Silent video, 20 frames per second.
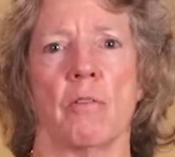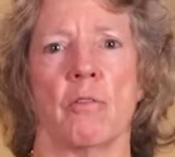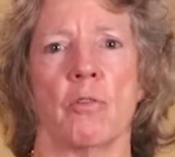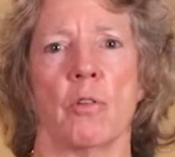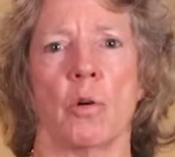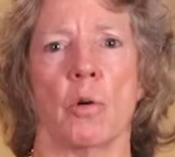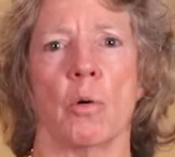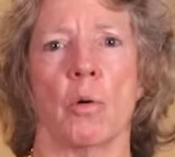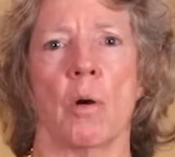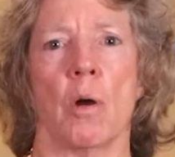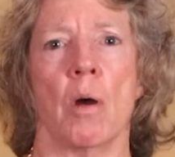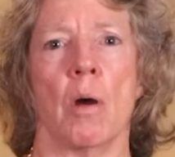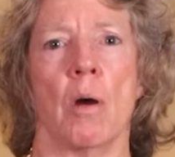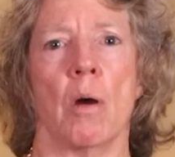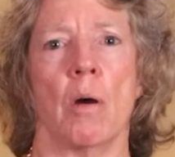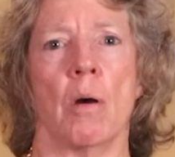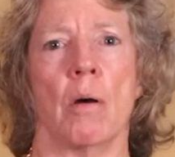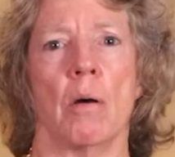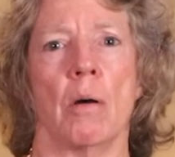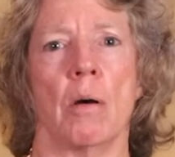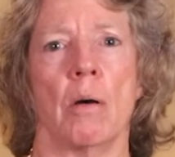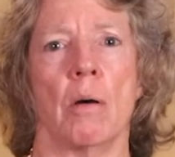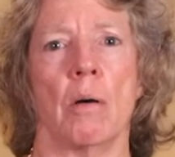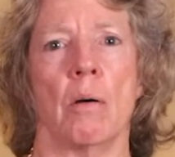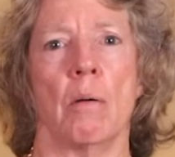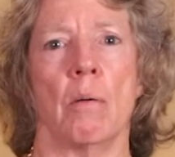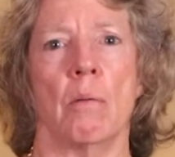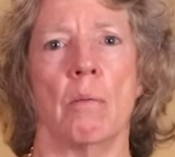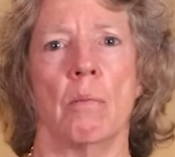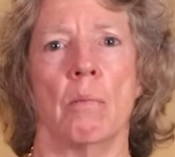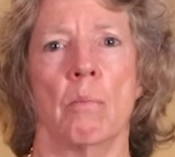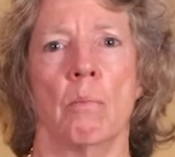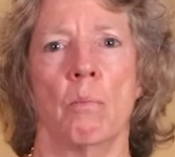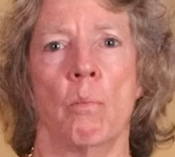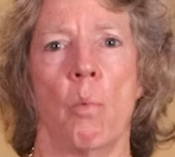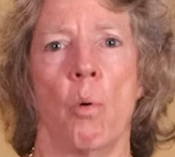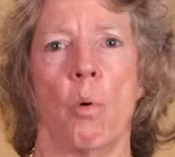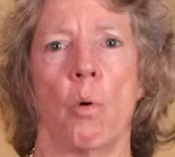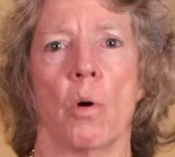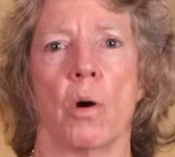for
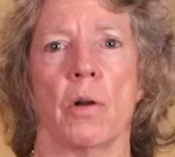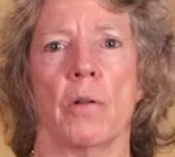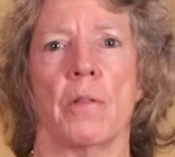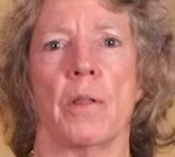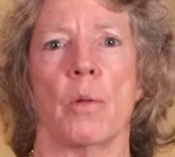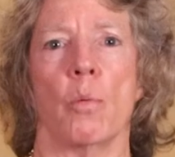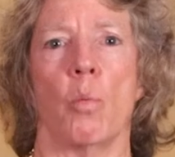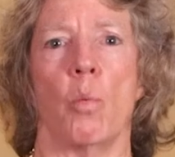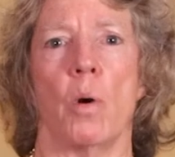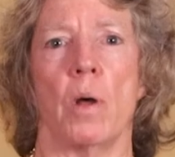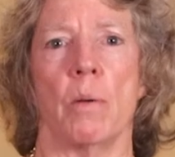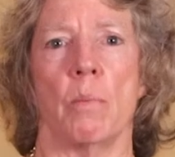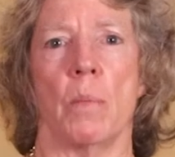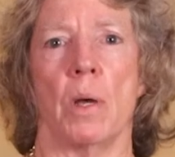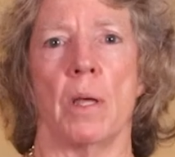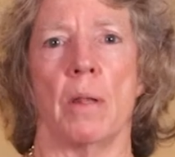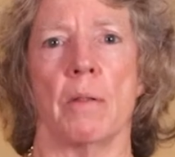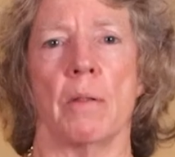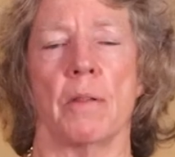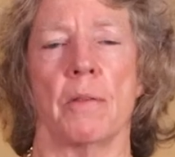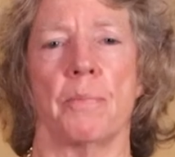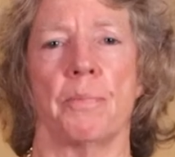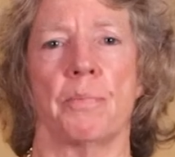more than 1 month.